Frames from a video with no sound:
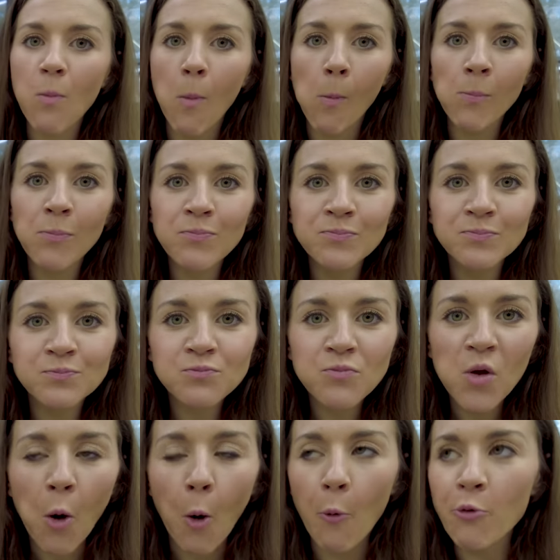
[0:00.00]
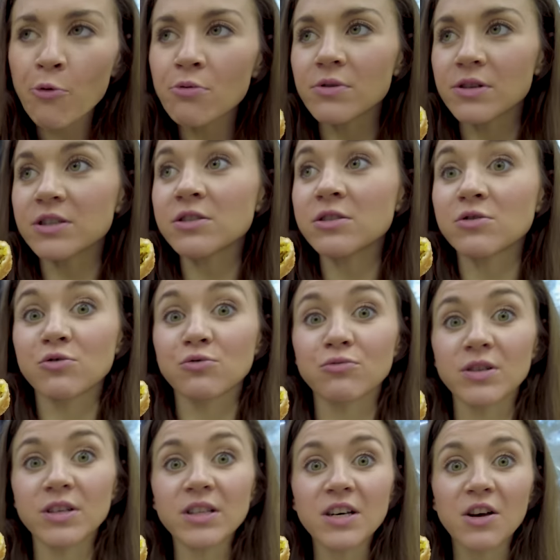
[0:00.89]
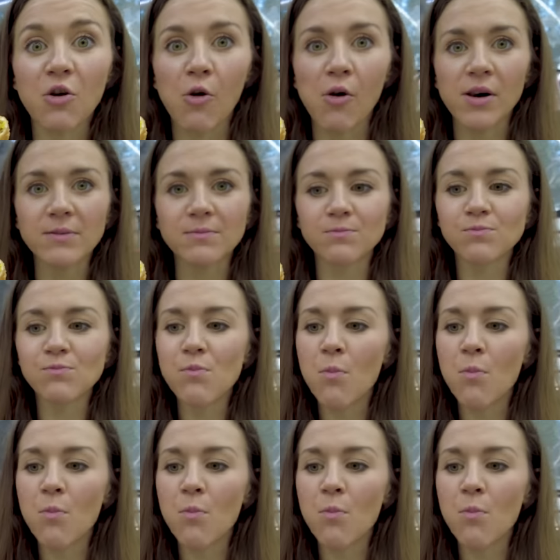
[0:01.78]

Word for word: Spicy, spicy. Ooh, this is really good.